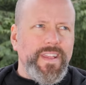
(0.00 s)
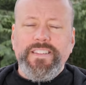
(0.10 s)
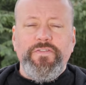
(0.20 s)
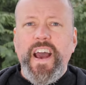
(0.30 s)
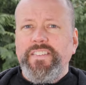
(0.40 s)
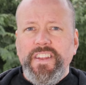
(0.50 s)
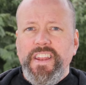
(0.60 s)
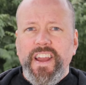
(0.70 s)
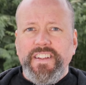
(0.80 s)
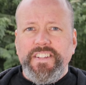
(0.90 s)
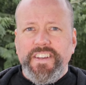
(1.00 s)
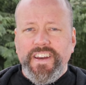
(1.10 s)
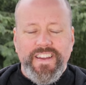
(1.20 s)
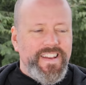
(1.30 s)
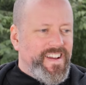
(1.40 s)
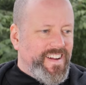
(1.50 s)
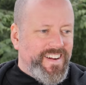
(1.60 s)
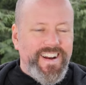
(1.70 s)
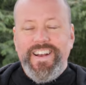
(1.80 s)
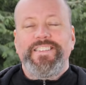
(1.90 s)
It's a fascinating idea.
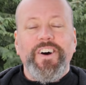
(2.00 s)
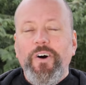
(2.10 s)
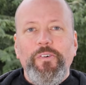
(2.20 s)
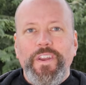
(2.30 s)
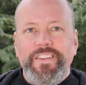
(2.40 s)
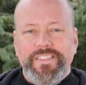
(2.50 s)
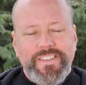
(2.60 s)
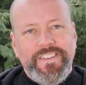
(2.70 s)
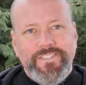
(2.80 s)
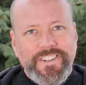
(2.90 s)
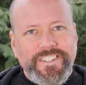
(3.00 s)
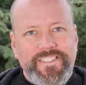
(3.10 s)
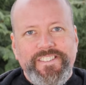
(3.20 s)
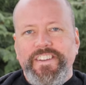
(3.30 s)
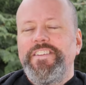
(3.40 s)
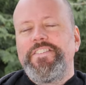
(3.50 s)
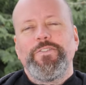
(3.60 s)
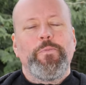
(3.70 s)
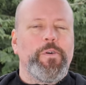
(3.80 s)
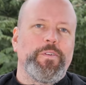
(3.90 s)
As always, we just need to
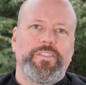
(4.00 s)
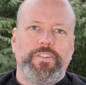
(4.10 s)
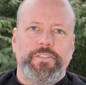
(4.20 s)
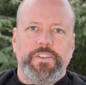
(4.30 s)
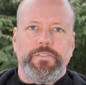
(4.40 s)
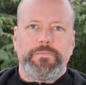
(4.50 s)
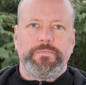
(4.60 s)
do more research.